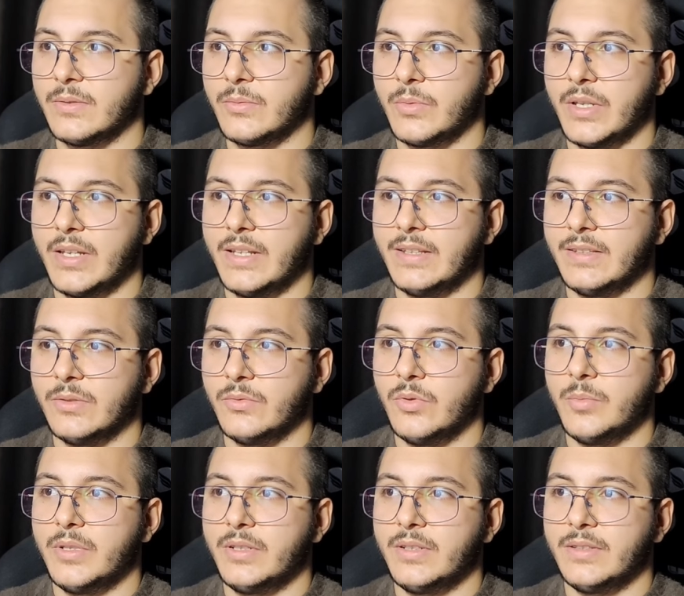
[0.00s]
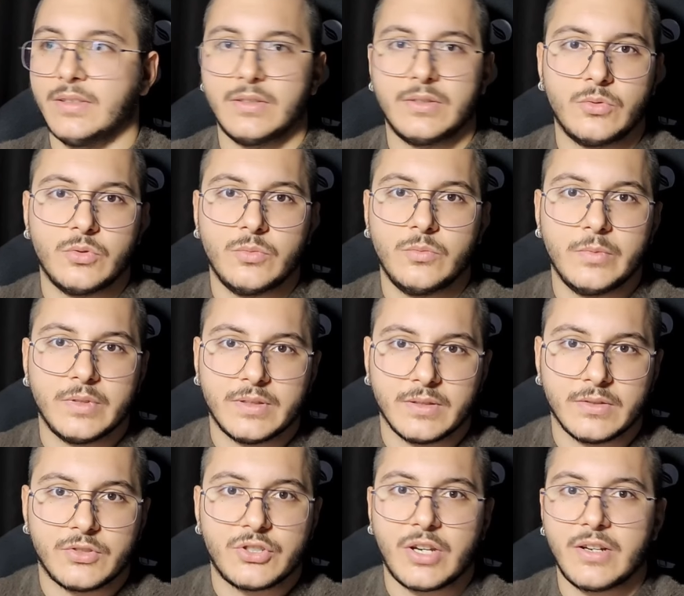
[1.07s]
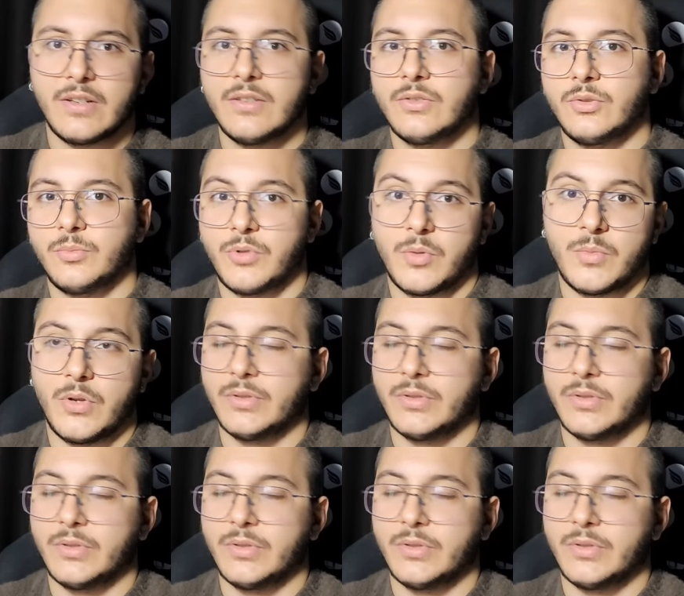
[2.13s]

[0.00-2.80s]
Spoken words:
we need the woman in the room with the chair to promote